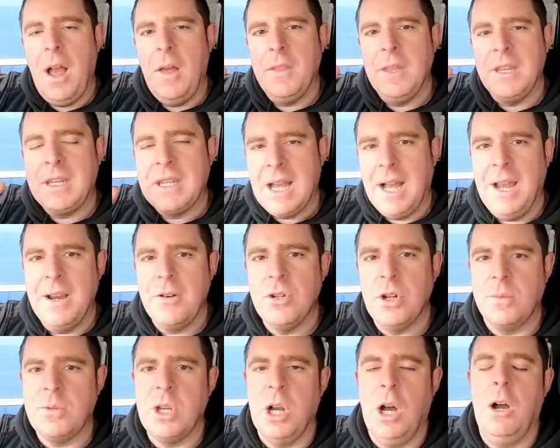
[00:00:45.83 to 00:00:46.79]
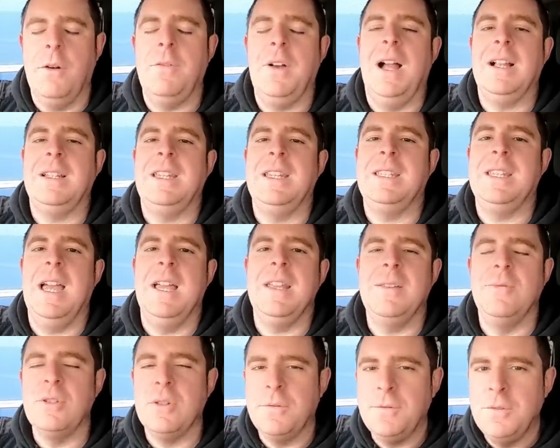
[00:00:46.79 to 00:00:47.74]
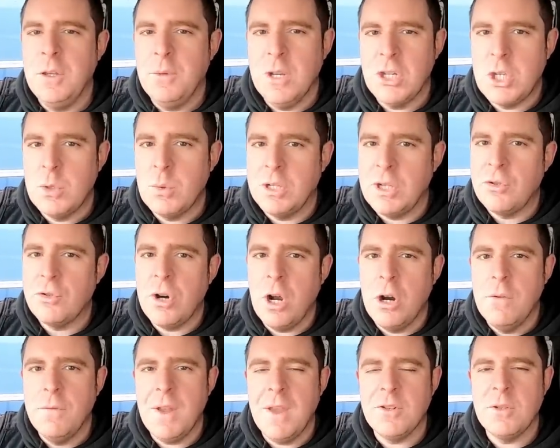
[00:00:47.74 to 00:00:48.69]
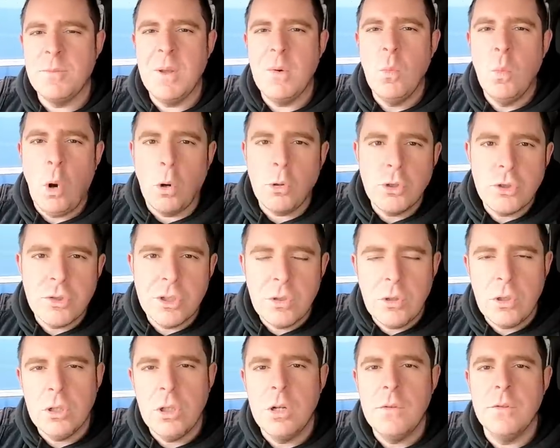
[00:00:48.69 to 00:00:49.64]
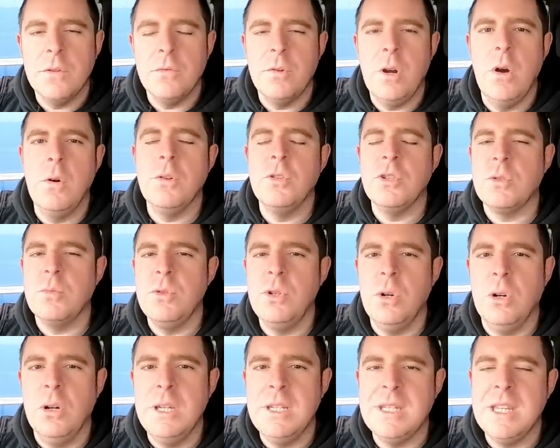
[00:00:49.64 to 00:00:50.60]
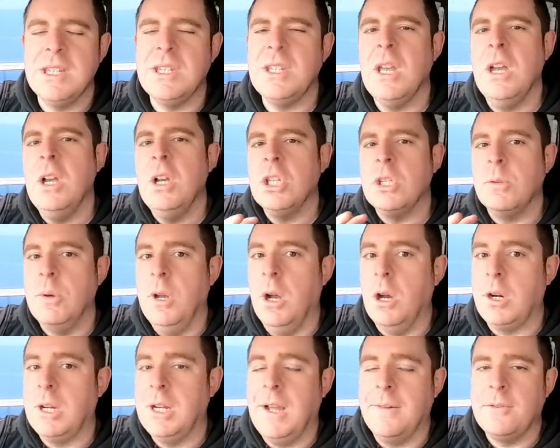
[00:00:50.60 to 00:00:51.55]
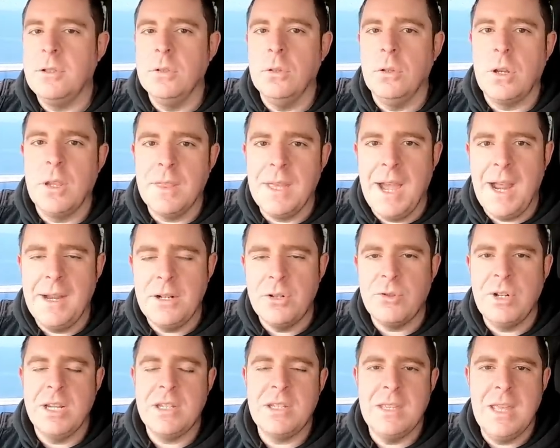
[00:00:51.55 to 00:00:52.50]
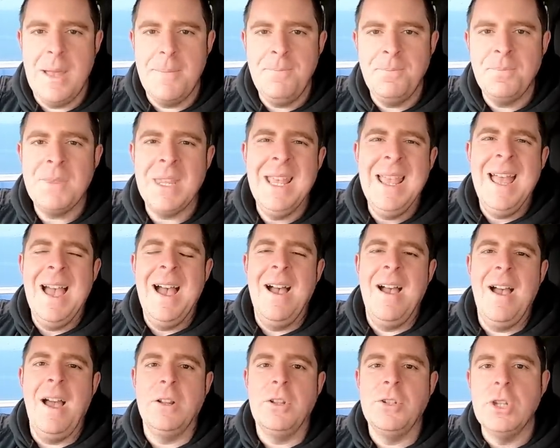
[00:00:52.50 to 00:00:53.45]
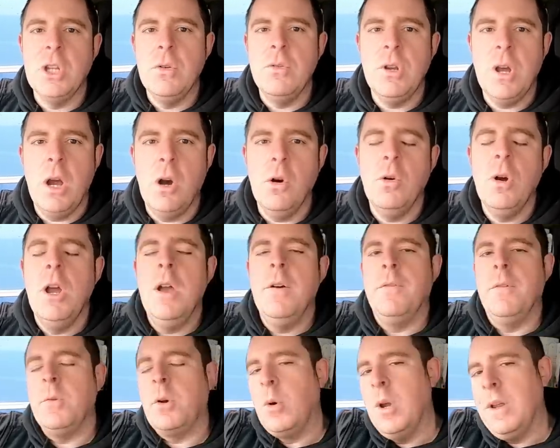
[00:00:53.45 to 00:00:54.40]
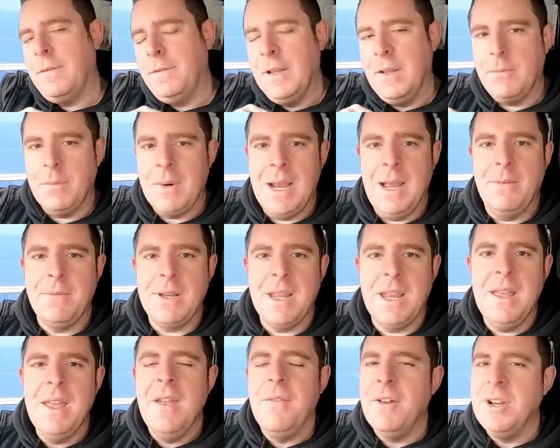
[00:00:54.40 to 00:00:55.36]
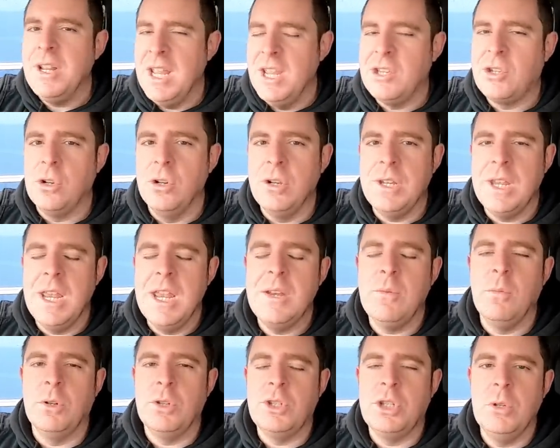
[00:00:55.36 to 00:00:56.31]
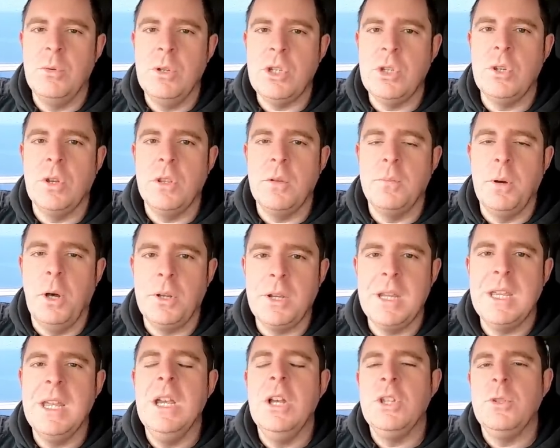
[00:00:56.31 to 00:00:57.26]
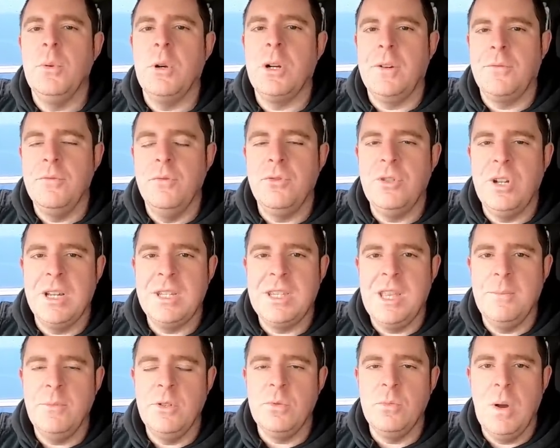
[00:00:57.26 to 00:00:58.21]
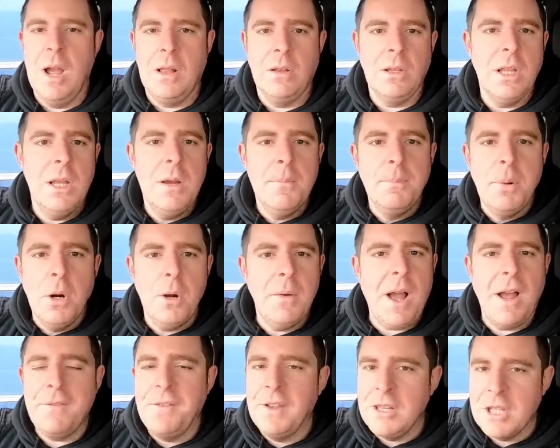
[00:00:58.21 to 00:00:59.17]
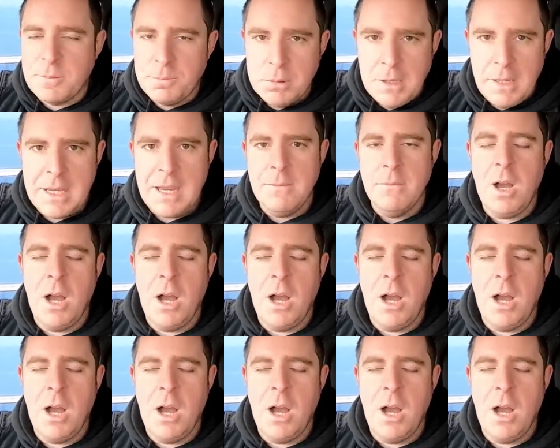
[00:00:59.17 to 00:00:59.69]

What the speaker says: The guy who dropped it off actually said there was a few issues when he drove it. It was a bit wandery all over the road and some noises, so we are going to have to look at that and address them. And I do know from a quick flip round it, but it is going to need one or two issues on the body, so we're going to have to address them as well. But I think there's plenty of